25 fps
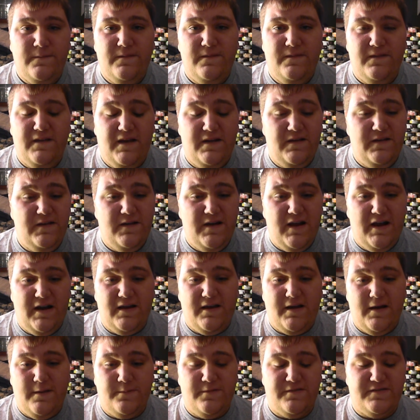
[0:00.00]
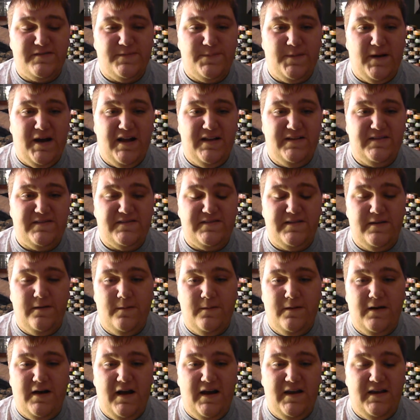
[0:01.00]
you got a couple spots,
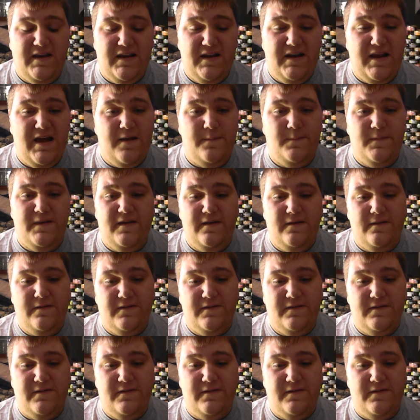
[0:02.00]
so get at me.